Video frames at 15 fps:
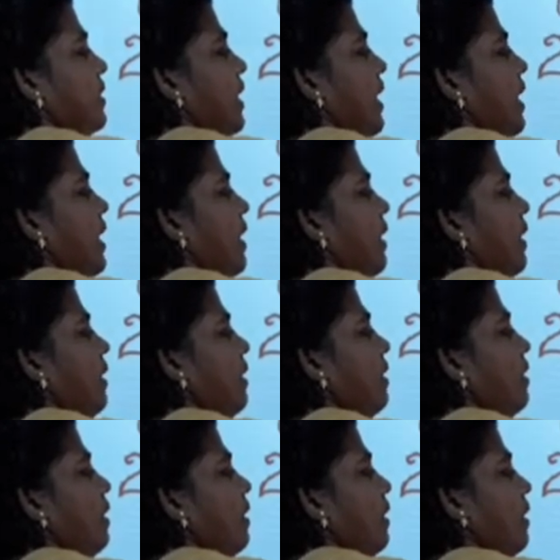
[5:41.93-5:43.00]
scale,
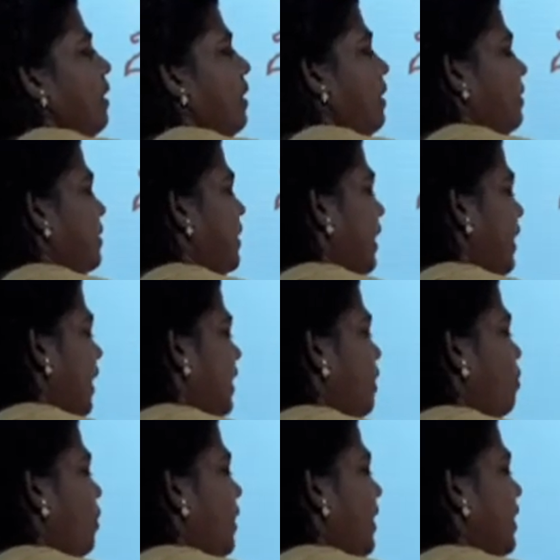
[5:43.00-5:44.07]

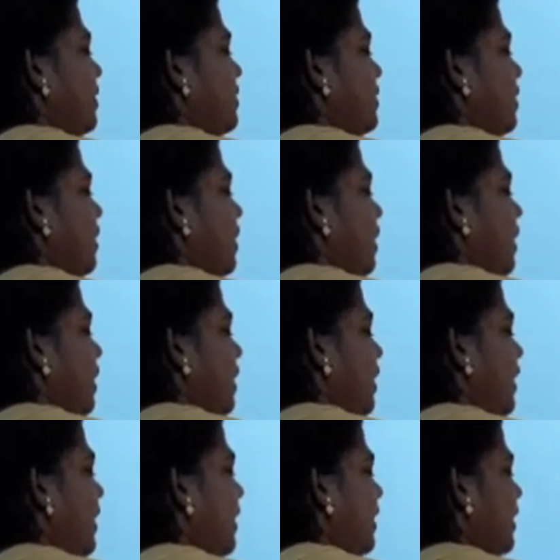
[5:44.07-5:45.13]
second one is
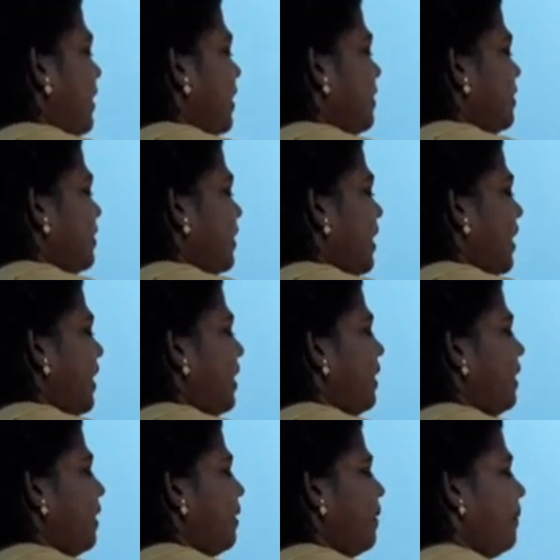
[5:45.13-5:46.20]
linear scale,
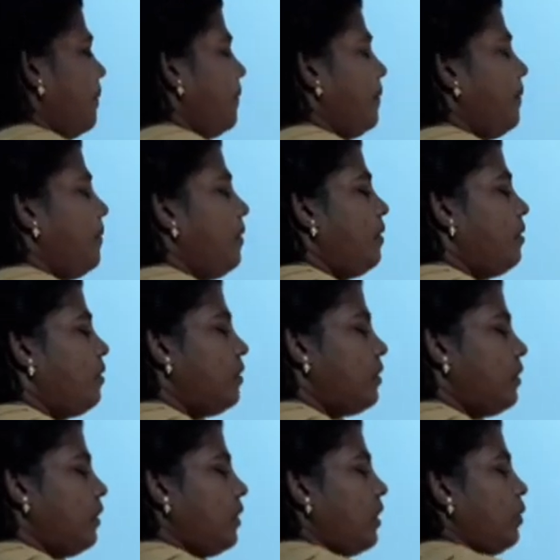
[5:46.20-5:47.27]

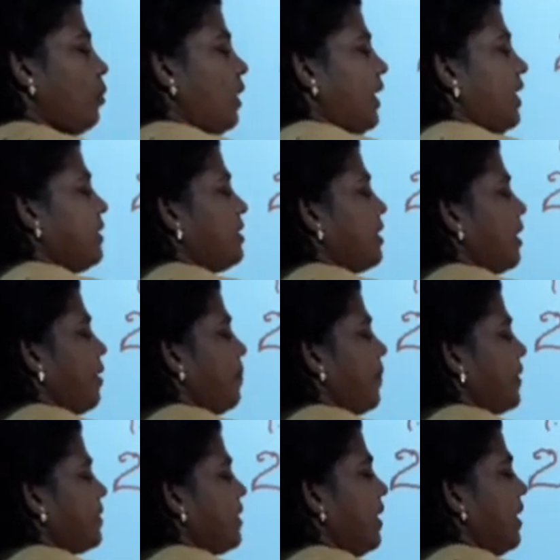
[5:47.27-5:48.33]
third one is
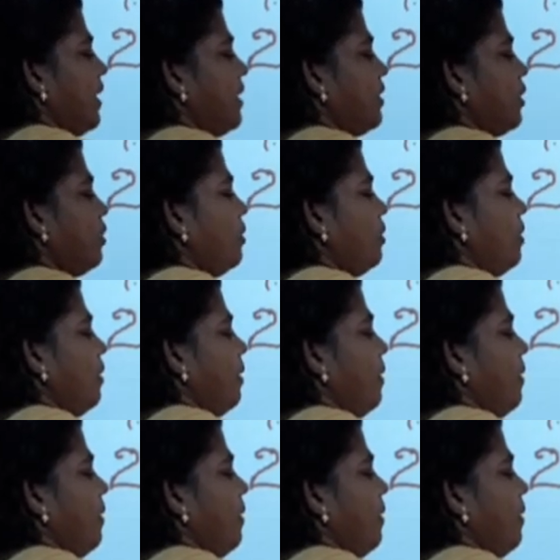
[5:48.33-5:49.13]
representative